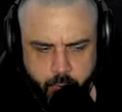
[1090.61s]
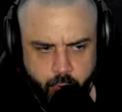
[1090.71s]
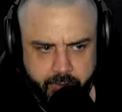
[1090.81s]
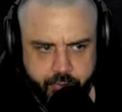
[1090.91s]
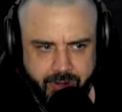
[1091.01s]
I
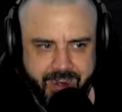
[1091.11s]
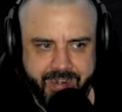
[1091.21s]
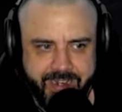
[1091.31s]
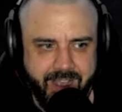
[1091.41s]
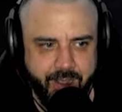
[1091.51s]
want to try to
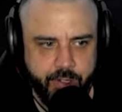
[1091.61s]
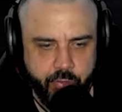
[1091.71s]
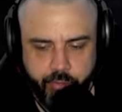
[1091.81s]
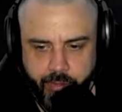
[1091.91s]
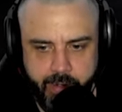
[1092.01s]
not
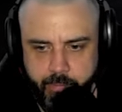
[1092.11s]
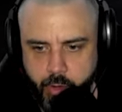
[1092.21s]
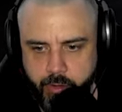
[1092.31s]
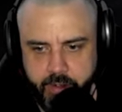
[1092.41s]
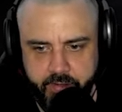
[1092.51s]
use our
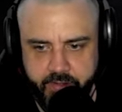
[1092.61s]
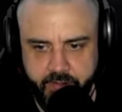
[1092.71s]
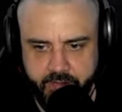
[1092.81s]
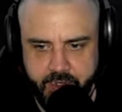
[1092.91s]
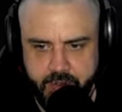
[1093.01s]
MREs
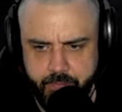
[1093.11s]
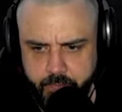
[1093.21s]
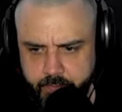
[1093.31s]
this time.